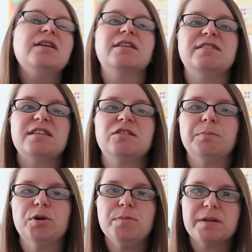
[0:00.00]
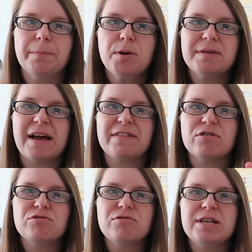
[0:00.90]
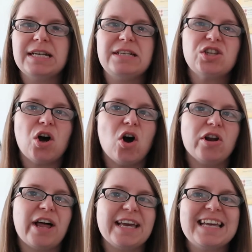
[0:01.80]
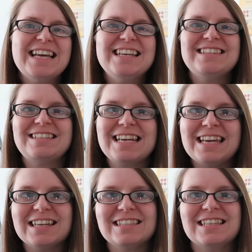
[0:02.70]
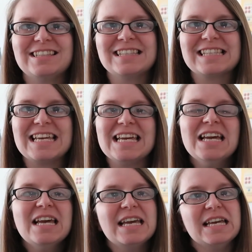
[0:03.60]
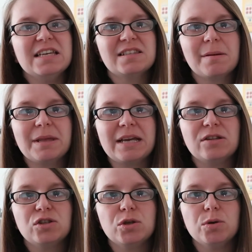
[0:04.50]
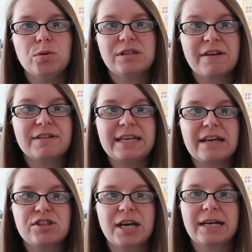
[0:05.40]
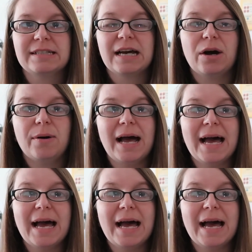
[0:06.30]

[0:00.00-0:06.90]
consistent poops, and poops that have that really tar-like, sticky consistency is something to definitely get checked out